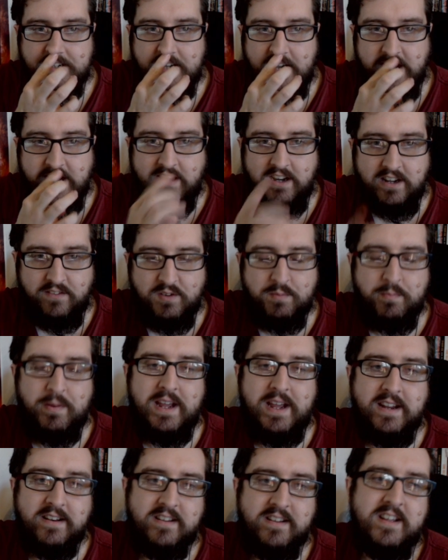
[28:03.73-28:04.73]
I'd love to
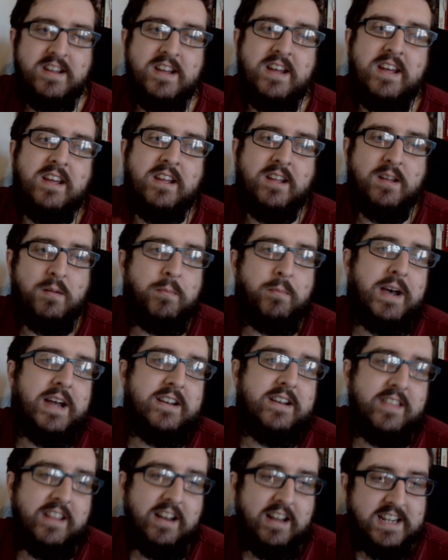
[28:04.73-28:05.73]
paint, compared
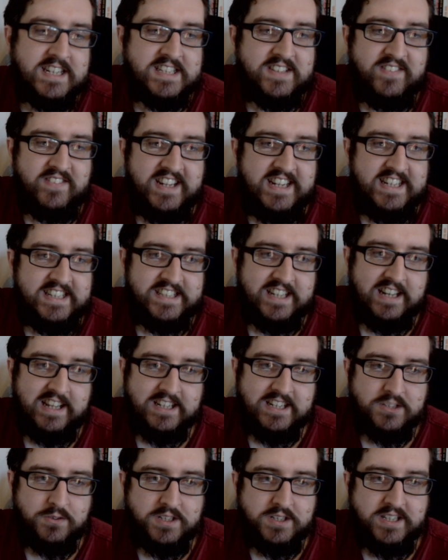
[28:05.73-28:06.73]
to the likes of the
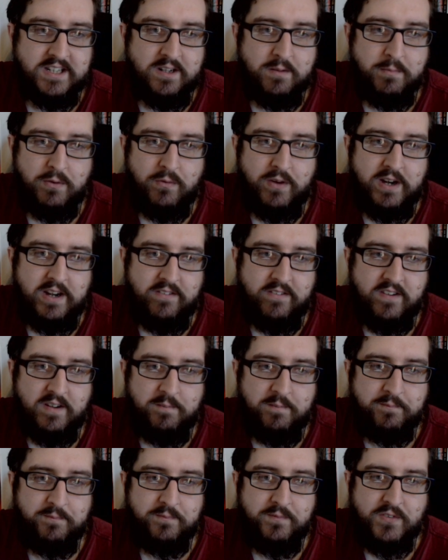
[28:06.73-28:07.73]
Easterlings, which I think would be really fun.
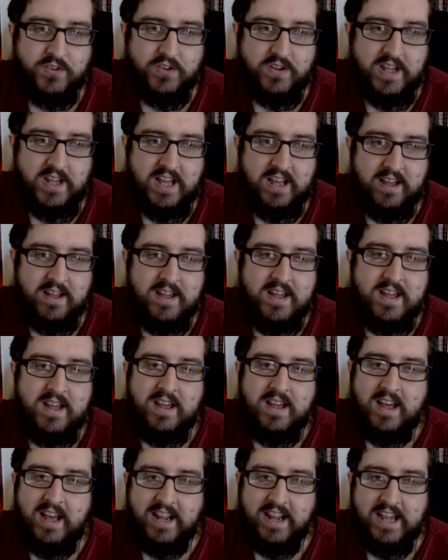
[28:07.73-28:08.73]
So yeah,
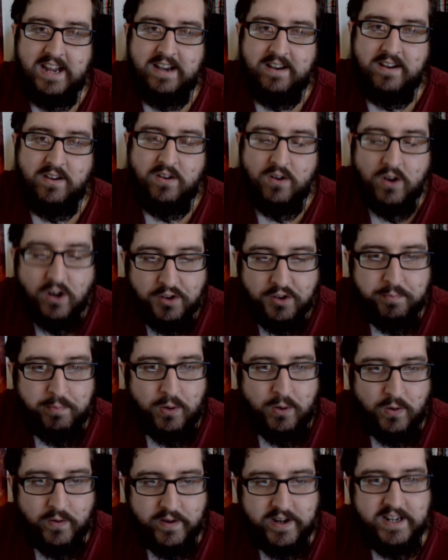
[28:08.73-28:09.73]
again, not as
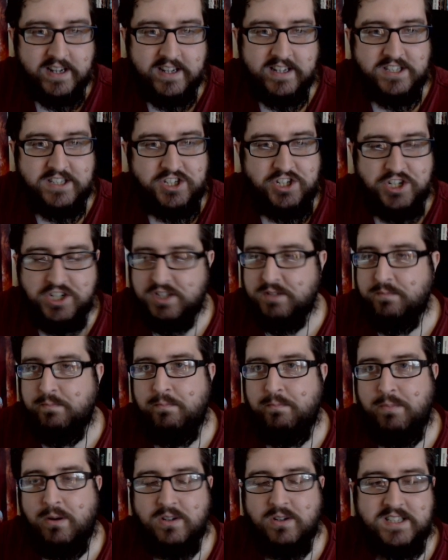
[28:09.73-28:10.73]
boring as just
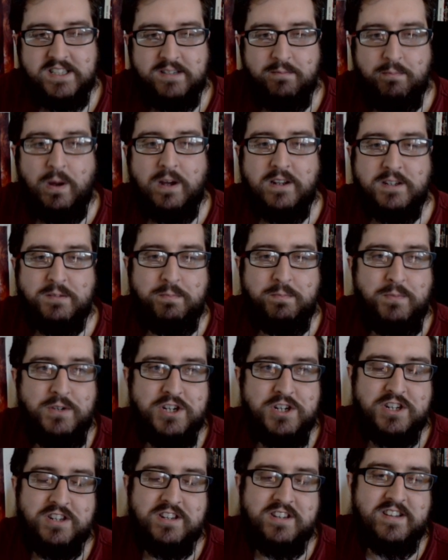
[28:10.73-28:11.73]

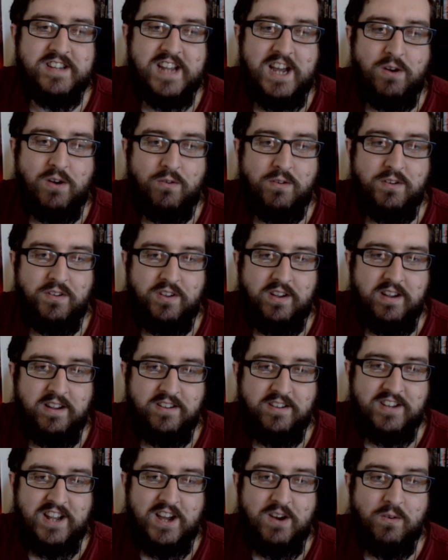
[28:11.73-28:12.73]

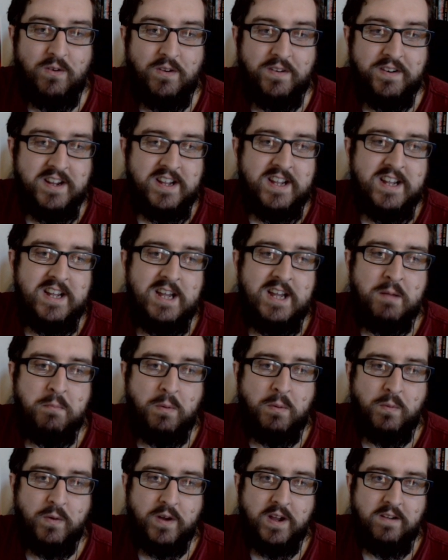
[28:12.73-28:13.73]
Sauron,
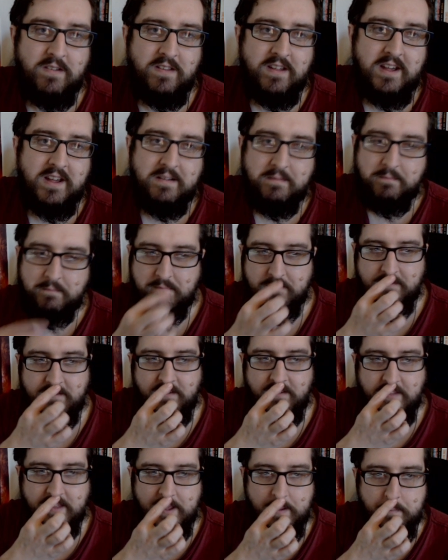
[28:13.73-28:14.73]
but we'll go there
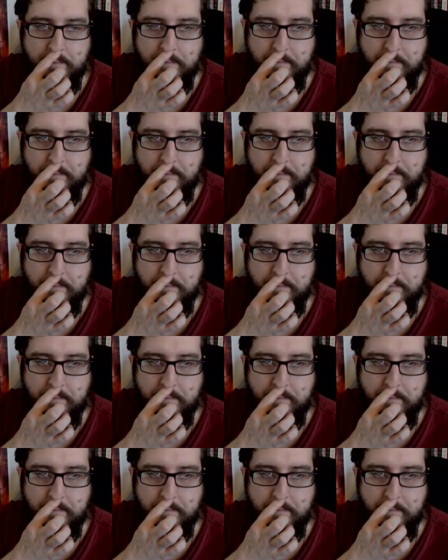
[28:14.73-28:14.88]
for them.